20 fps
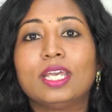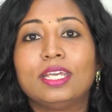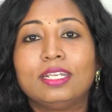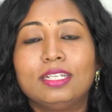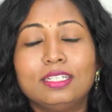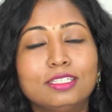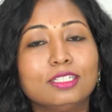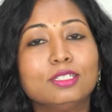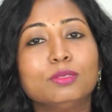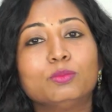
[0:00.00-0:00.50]

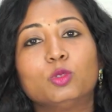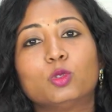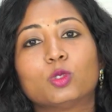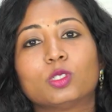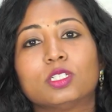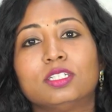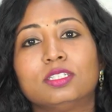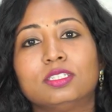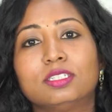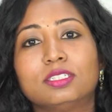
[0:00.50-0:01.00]
Anything
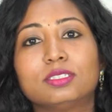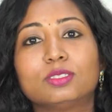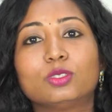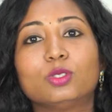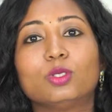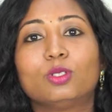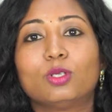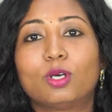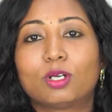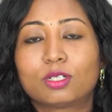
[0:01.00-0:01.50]
more than this,
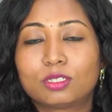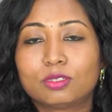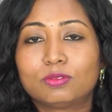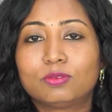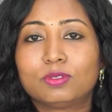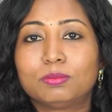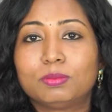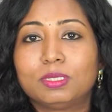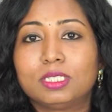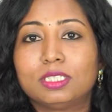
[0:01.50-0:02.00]
your doctor
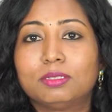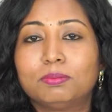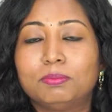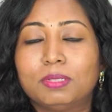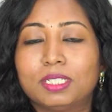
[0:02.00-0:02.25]
will be the